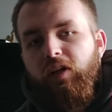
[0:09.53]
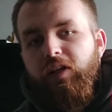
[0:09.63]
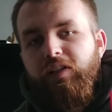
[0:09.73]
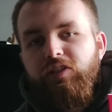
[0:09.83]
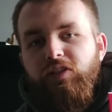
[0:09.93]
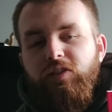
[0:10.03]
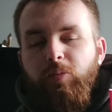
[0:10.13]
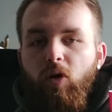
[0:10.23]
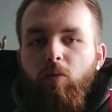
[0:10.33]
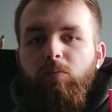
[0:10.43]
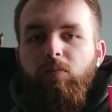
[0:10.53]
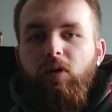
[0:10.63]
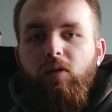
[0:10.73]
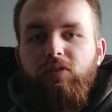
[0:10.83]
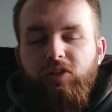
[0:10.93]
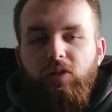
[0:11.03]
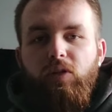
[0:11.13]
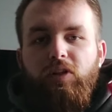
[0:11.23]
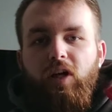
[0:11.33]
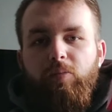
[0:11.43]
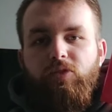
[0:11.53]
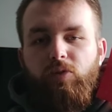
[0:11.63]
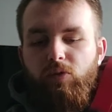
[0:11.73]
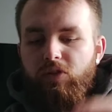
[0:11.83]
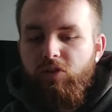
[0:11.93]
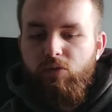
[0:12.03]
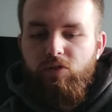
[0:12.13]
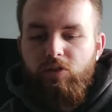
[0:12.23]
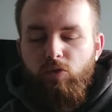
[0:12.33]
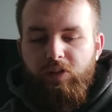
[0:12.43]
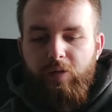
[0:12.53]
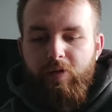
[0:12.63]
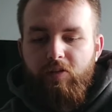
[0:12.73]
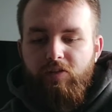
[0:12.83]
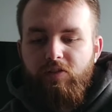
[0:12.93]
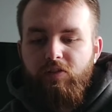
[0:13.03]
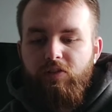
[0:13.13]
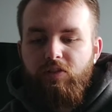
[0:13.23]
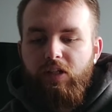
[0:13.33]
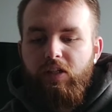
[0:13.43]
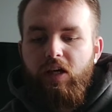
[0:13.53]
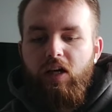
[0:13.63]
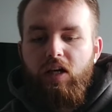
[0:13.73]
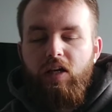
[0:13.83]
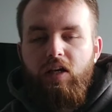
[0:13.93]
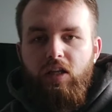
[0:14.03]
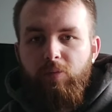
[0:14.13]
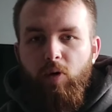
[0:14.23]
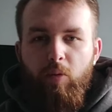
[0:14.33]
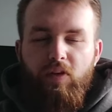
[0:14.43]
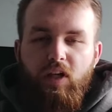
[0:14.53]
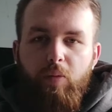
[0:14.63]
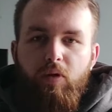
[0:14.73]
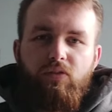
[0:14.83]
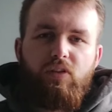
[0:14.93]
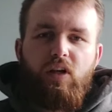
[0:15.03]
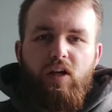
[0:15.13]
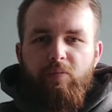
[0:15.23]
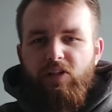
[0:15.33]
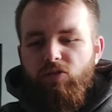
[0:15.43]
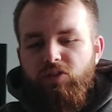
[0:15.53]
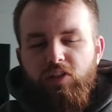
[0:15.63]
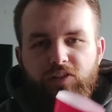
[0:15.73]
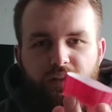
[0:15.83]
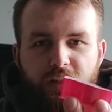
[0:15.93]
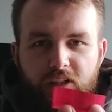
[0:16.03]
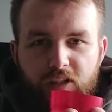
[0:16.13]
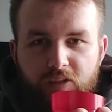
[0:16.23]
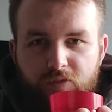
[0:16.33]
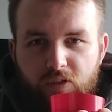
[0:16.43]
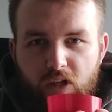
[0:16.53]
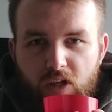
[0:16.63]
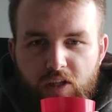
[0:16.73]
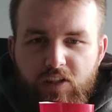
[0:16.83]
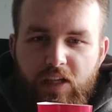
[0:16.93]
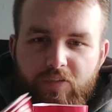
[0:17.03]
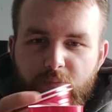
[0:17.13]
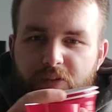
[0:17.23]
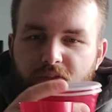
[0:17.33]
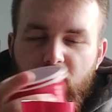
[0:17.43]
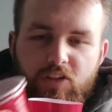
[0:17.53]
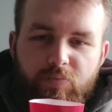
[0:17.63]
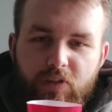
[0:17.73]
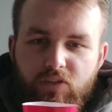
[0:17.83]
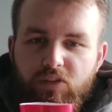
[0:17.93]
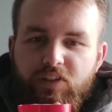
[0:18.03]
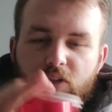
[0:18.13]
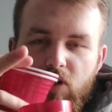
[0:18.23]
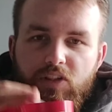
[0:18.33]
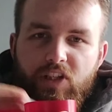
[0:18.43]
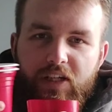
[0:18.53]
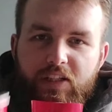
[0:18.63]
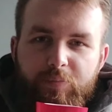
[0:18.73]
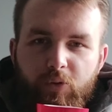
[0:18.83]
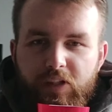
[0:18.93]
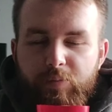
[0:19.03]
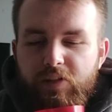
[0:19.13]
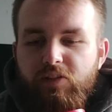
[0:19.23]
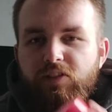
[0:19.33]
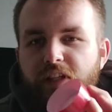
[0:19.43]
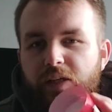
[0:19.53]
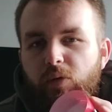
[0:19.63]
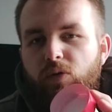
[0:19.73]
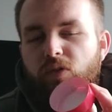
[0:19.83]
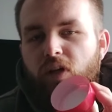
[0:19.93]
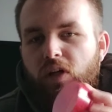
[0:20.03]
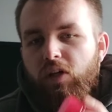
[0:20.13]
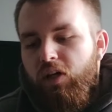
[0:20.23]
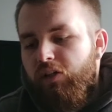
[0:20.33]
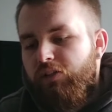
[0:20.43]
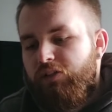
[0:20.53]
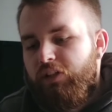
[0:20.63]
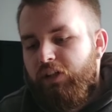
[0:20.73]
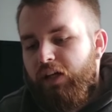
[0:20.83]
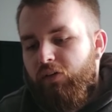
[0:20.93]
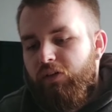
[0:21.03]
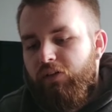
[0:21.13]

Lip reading: It's just the bottom of a solo cup. So what you want to do is you just want to get a pair of scissors and cut the bottom of the cup off. Make sure it's nice and neat, and it doesn't have to be flush, but as long as there's no like jaggedy pointy bits, because then it won't stick out.